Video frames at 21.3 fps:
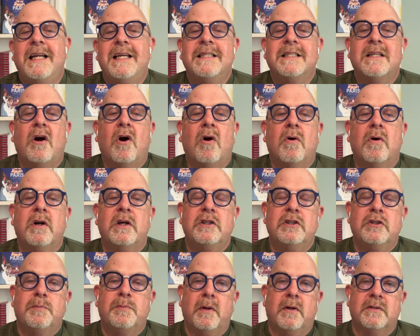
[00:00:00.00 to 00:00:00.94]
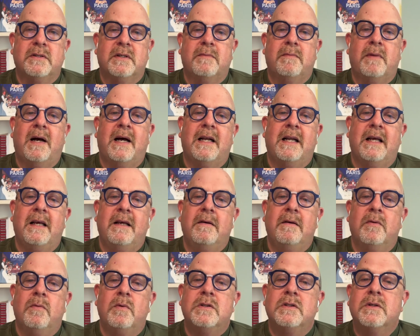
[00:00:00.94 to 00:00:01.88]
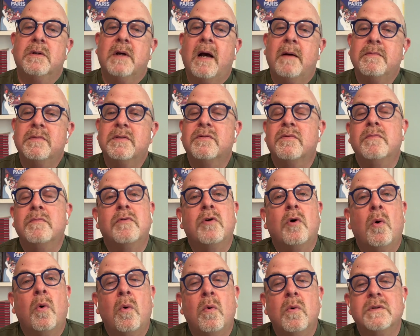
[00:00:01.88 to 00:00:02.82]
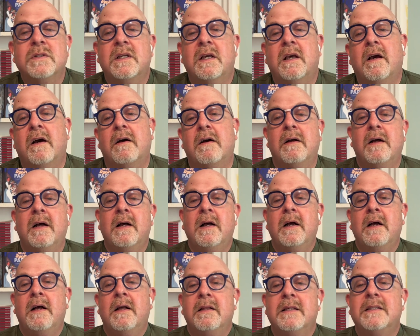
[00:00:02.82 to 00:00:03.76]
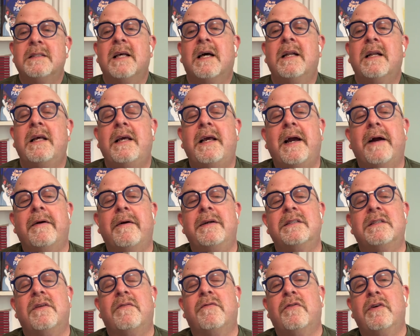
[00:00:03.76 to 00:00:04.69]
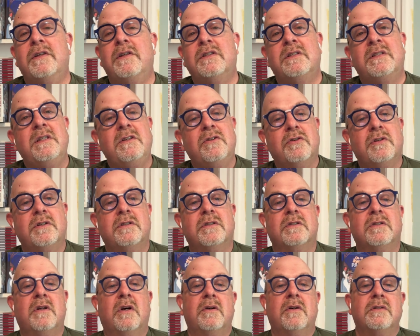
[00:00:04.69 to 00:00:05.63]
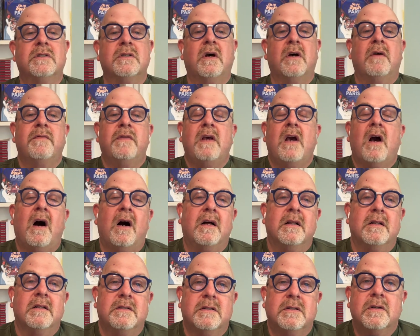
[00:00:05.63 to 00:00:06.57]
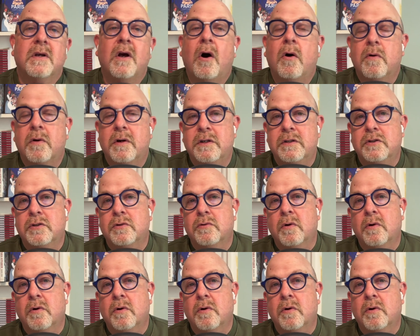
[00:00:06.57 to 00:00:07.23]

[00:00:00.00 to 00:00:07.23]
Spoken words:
there's orange blossom honey, which comes from Corsica. This honey carries the fresh citrus notes of the island's orange